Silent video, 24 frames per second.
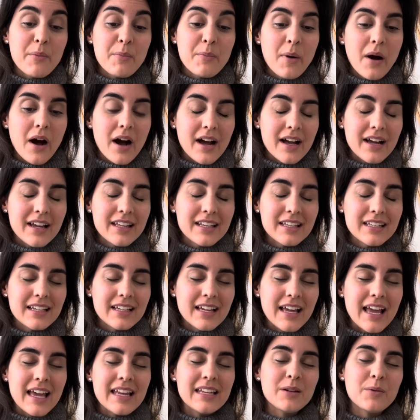But,
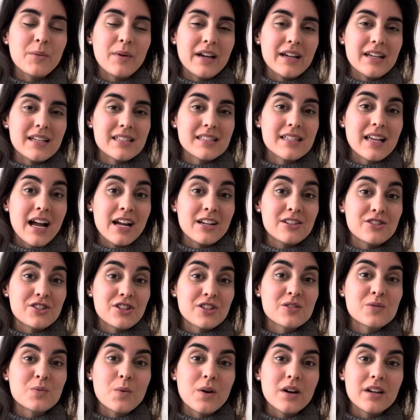anyways, I
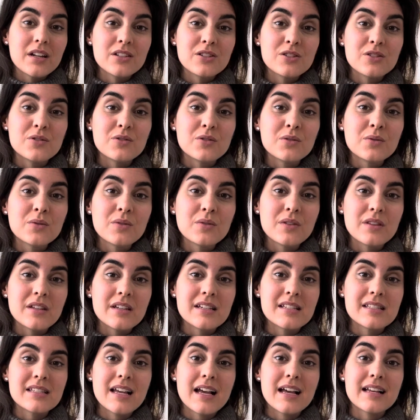just wanted to do
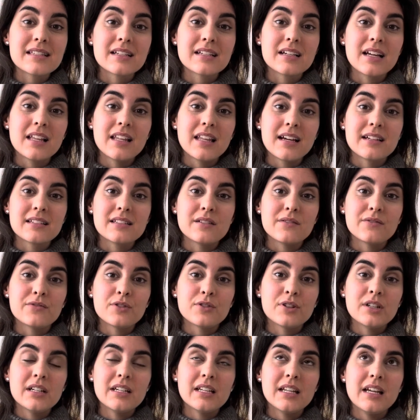this as a collective
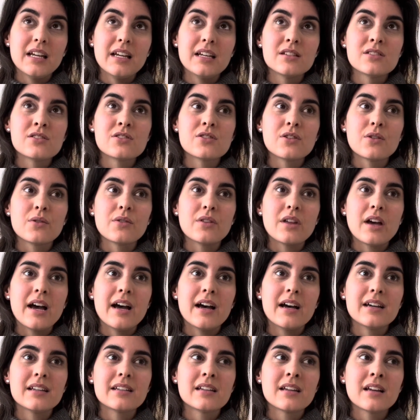reading so
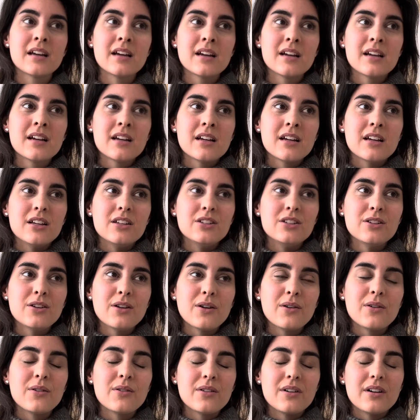that,
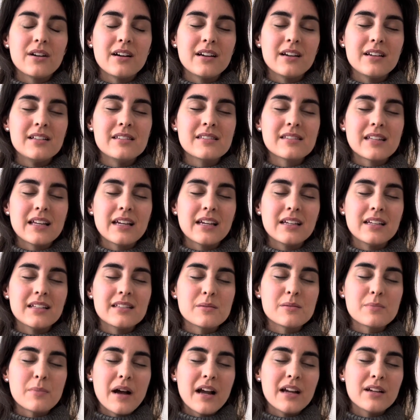it's like
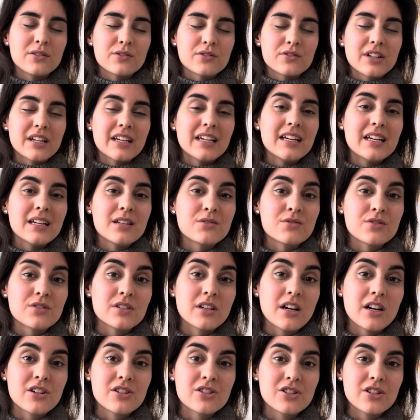it's my
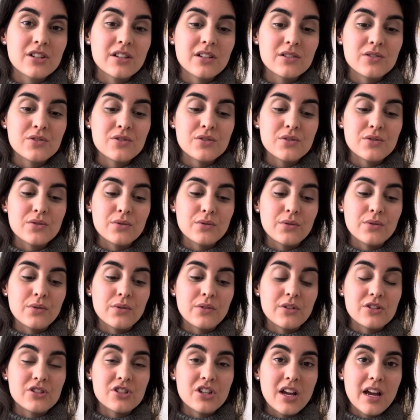reintroduction to
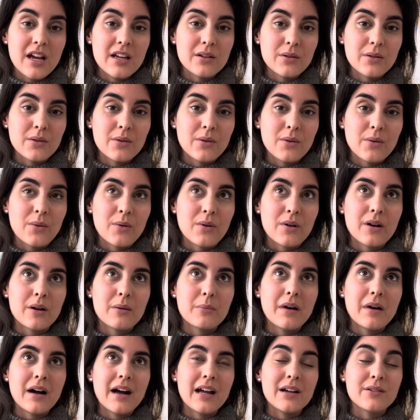the channel or
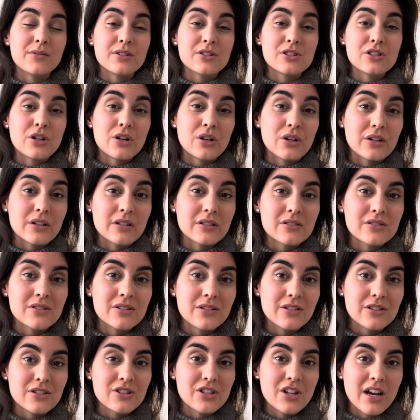my return to
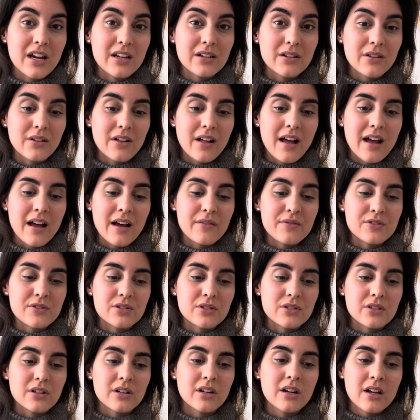the channel
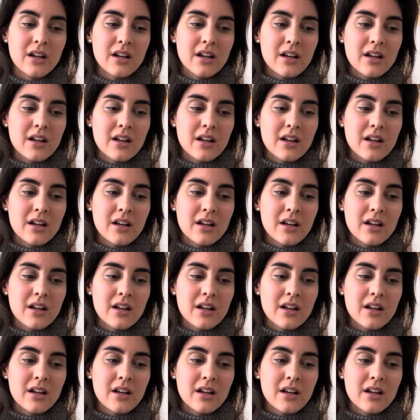after